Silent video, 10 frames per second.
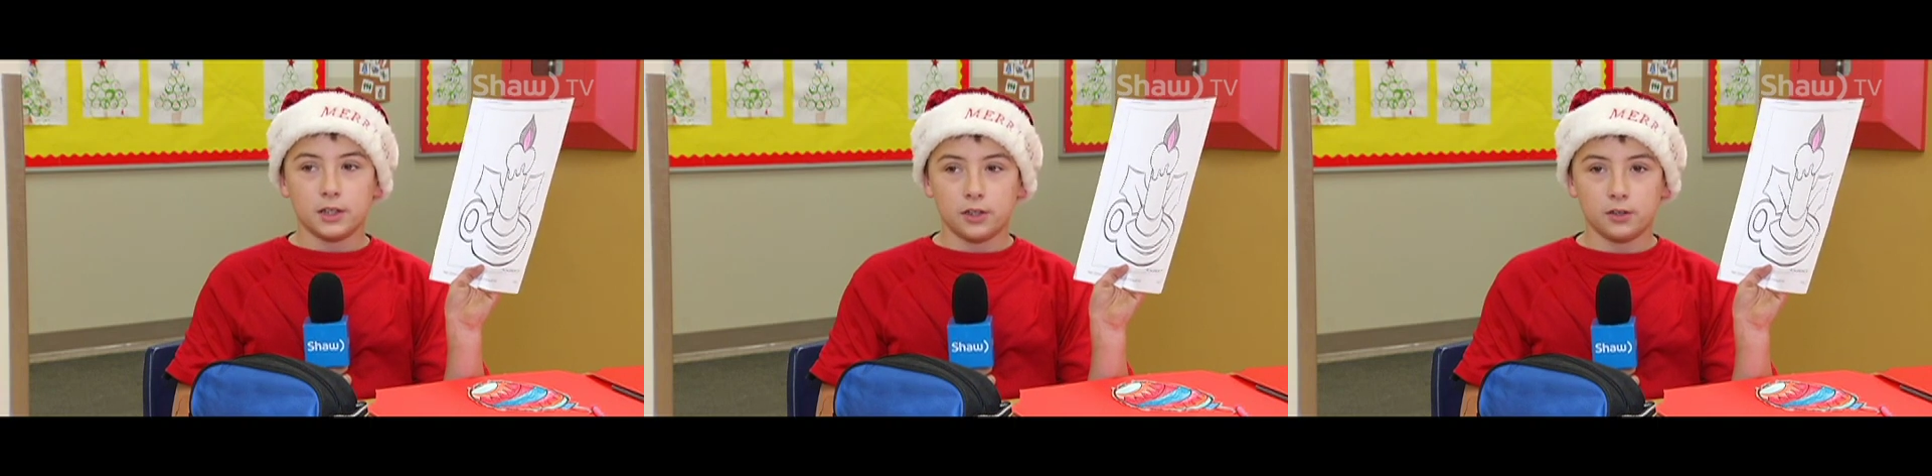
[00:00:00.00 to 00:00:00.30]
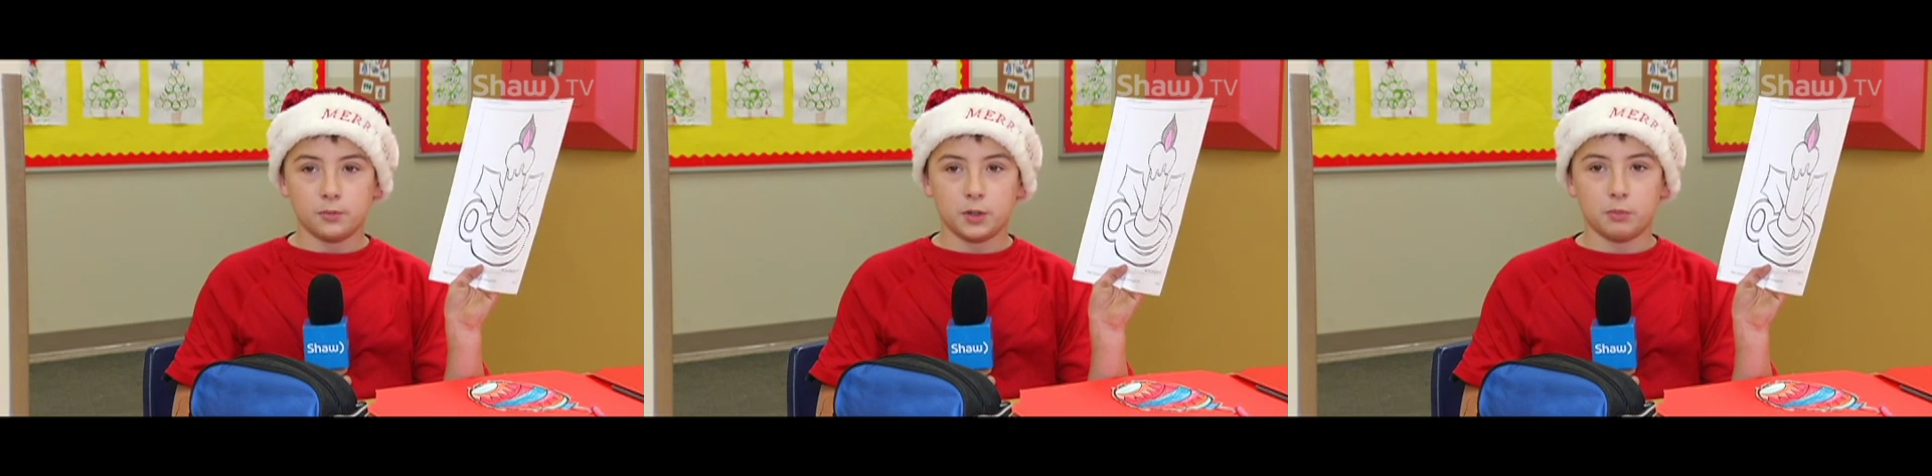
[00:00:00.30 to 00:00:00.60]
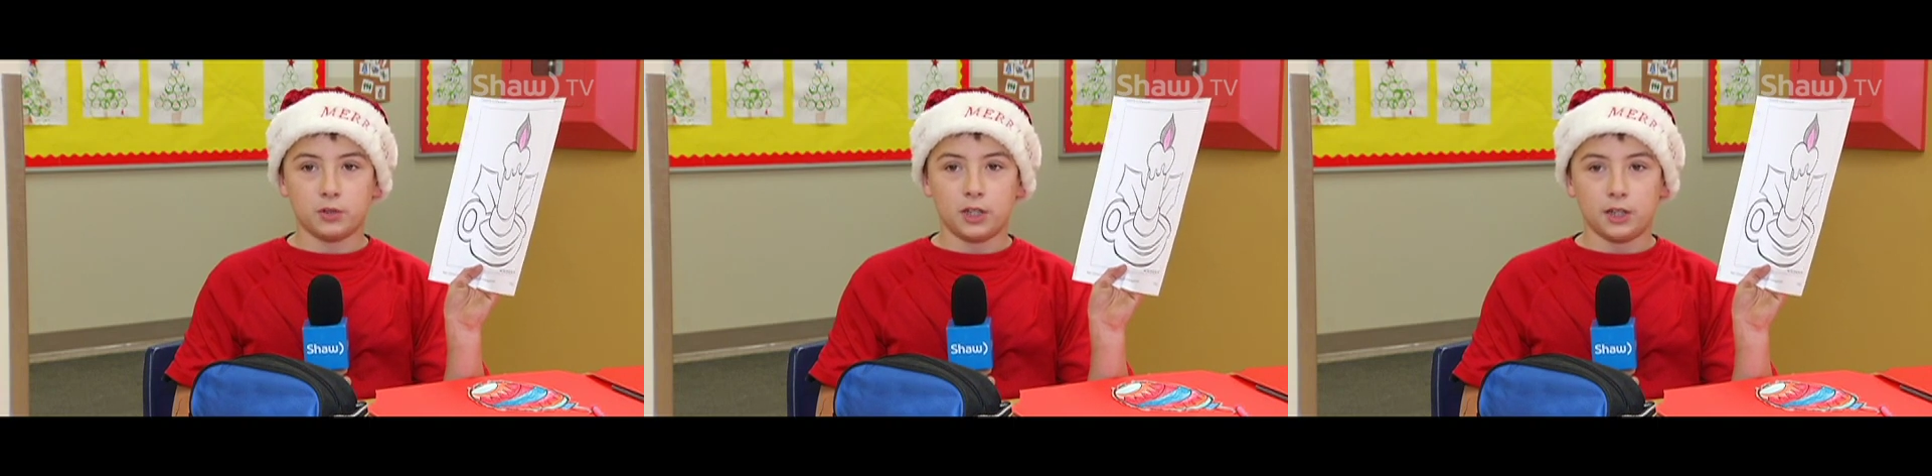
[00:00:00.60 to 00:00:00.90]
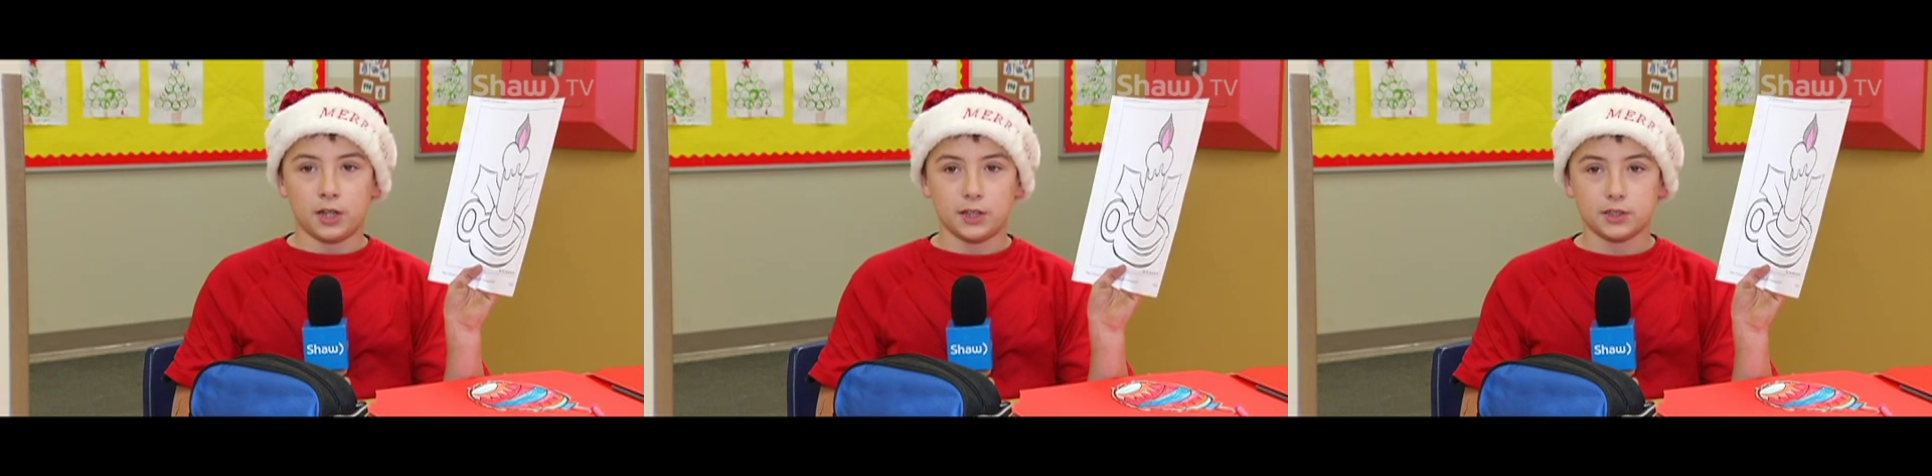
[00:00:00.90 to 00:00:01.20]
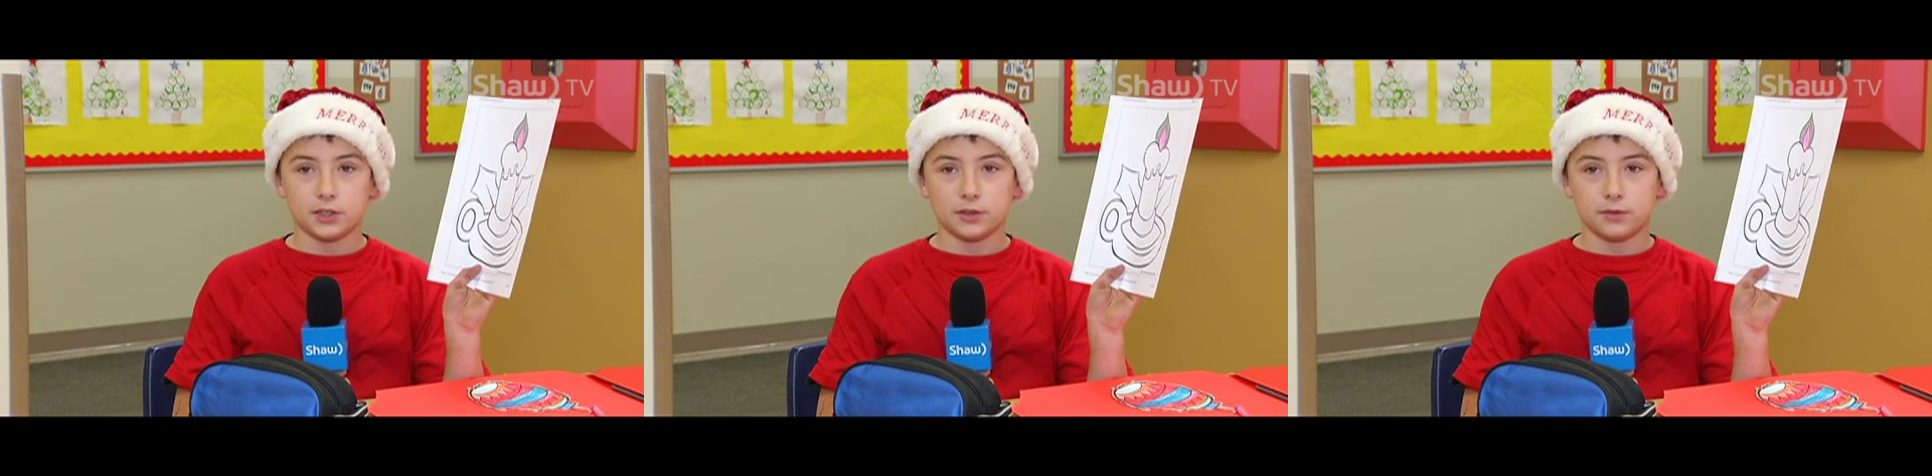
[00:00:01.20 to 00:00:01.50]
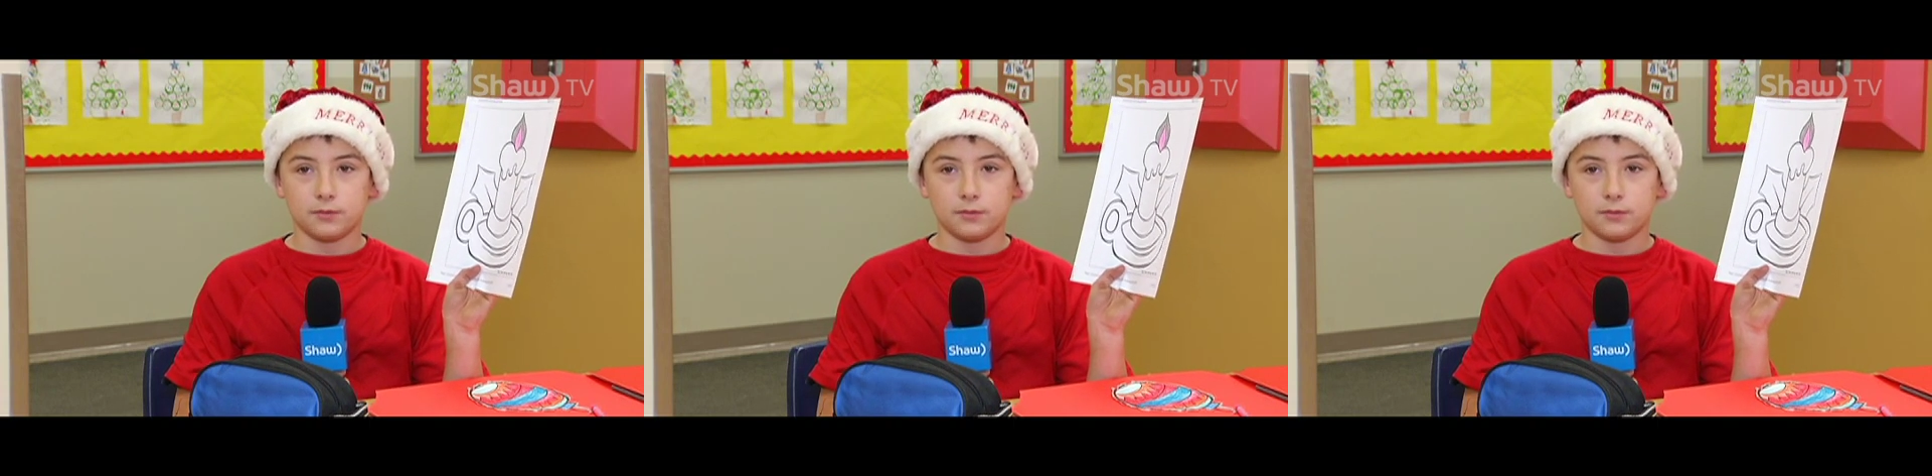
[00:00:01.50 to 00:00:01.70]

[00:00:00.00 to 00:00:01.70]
it'll be pretty nice.